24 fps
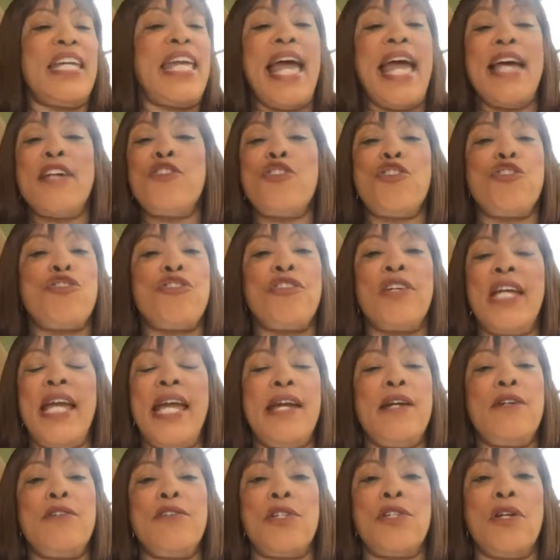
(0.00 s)
Cast your
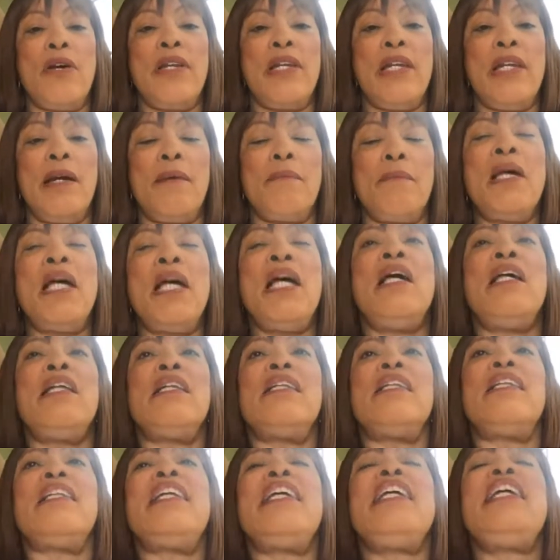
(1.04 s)
cares on Him.
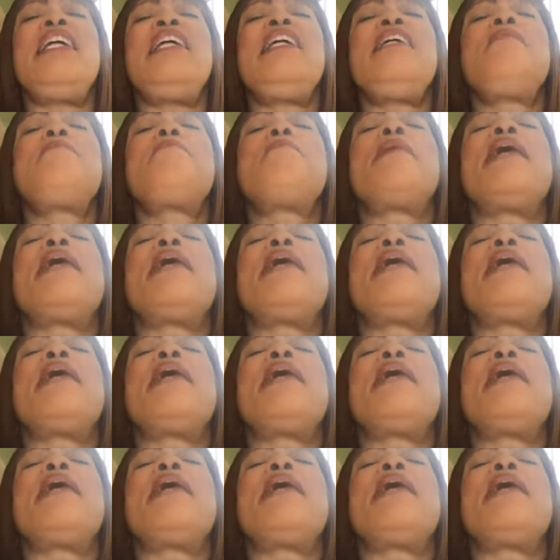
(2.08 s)
Lean